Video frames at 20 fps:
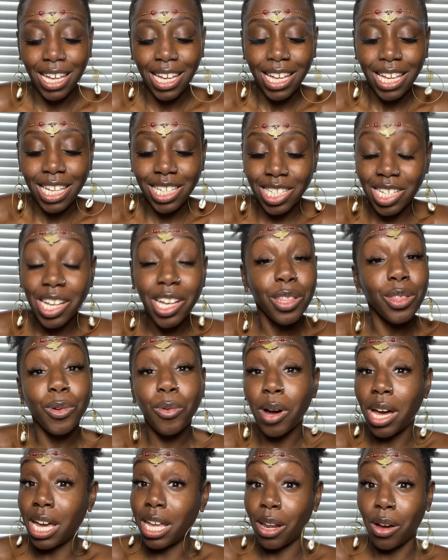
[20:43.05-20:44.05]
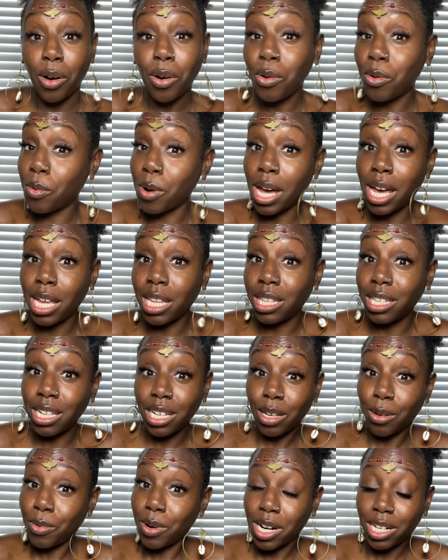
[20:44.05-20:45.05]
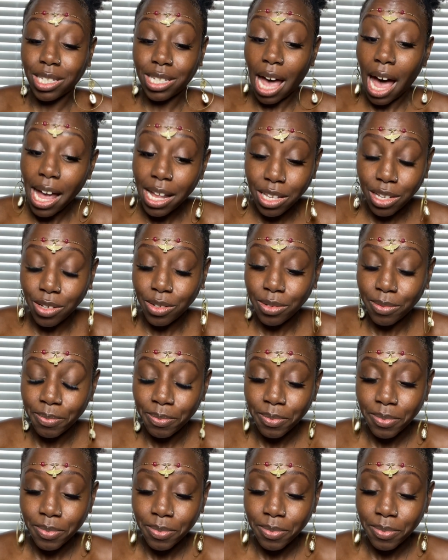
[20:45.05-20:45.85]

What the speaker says: Because the other way, the old way, look at where it's gotten you.